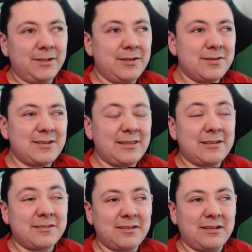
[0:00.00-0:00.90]
You see
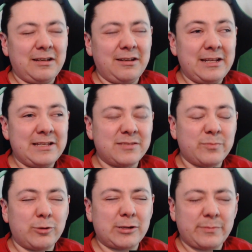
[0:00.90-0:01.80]
this in
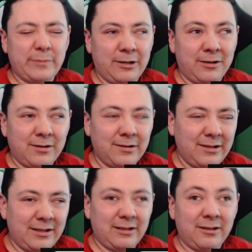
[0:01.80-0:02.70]
sportsmen,
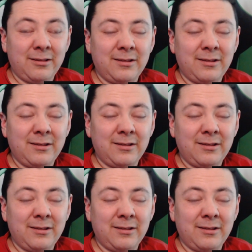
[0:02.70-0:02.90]
in